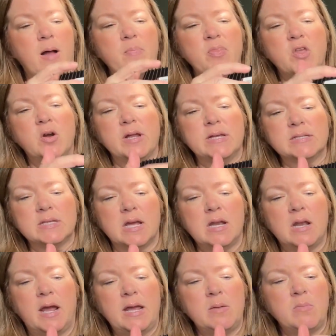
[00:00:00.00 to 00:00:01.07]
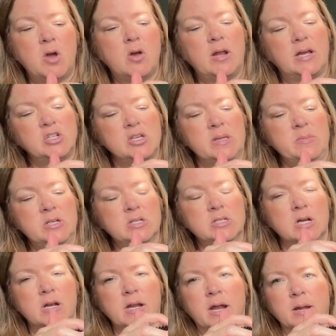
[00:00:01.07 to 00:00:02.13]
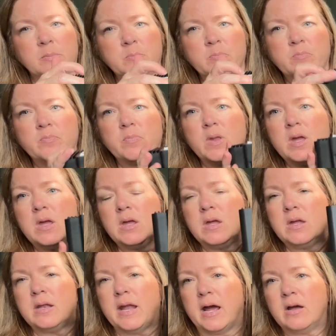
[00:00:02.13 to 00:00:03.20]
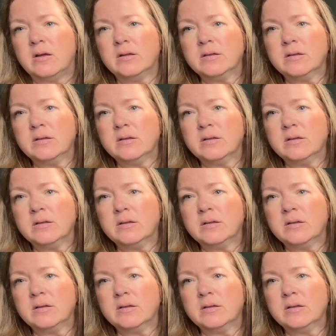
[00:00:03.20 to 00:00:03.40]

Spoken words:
There is a night mode. Actually, let me just turn it on now.